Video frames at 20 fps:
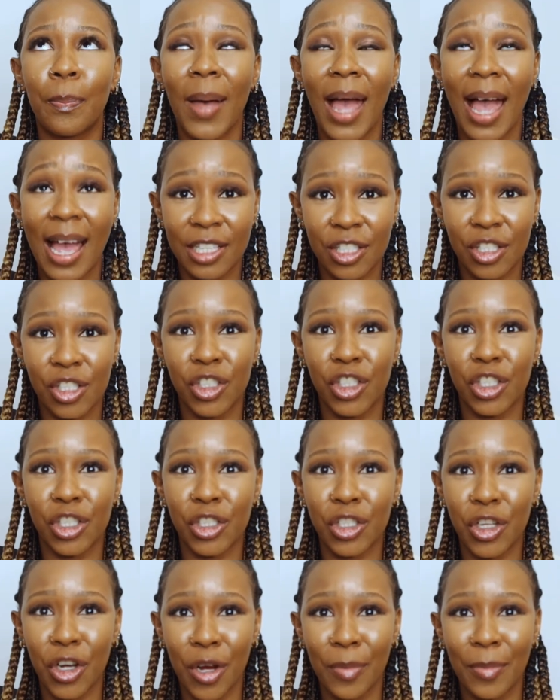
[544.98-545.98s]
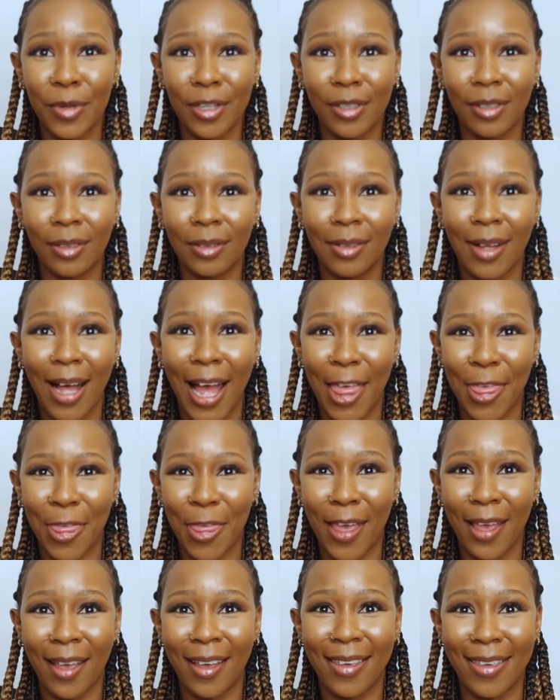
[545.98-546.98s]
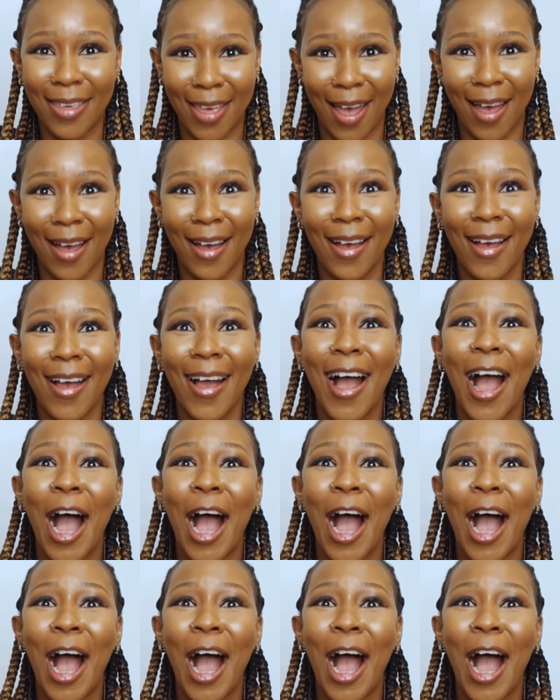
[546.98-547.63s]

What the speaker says: passenger terminal, I think, yeah.